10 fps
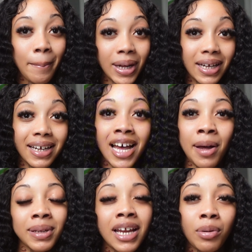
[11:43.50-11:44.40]
but
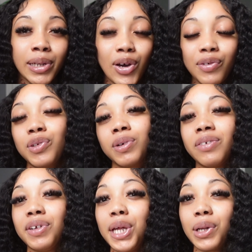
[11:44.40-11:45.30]
comment down below if you want a
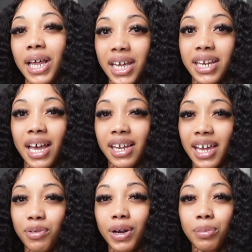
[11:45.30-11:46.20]
video like that,
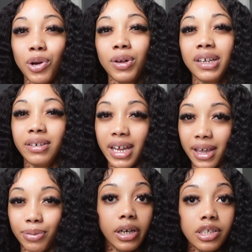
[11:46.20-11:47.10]
like where I'm going in
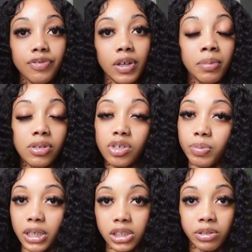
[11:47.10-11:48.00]
depth. Us females
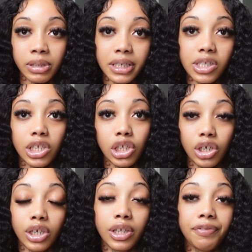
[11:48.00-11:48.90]
especially, we need to
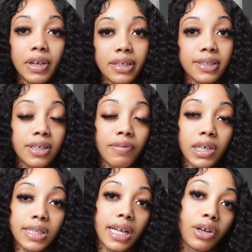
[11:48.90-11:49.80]
learn the phases of our
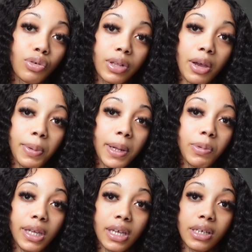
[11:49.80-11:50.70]
cycle. That way
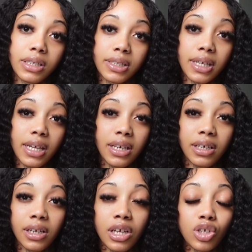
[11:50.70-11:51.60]
we can
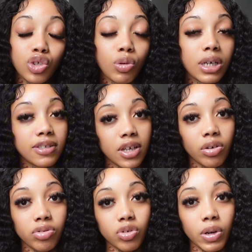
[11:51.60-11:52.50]
tend to
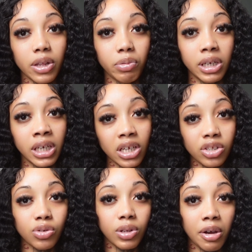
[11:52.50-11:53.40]
ourselves the way that we need
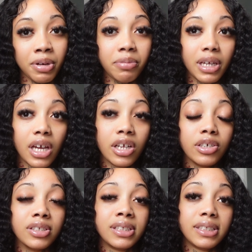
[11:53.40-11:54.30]
to. That way we can
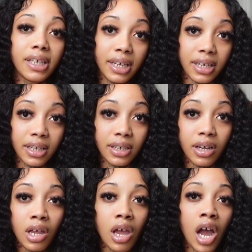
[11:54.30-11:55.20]
understand
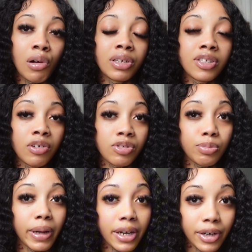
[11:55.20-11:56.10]
ourselves
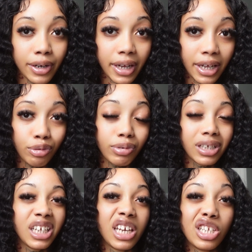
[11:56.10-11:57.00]
better and
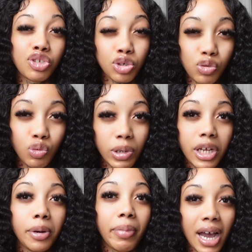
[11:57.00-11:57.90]
really get in tune with
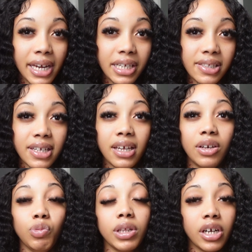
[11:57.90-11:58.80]
our bodies and with